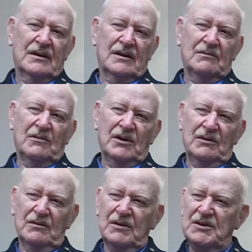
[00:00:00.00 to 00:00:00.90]
I'm
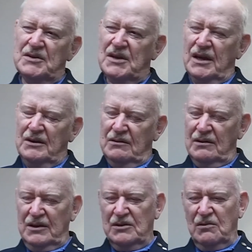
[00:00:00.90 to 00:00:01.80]
wondering, what's this guy
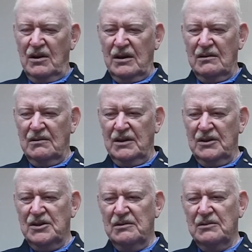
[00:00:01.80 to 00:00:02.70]
doing? He's walking around the
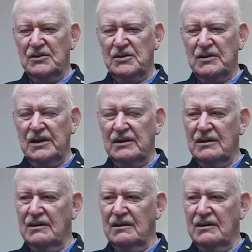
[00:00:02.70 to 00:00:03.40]
general's trailer.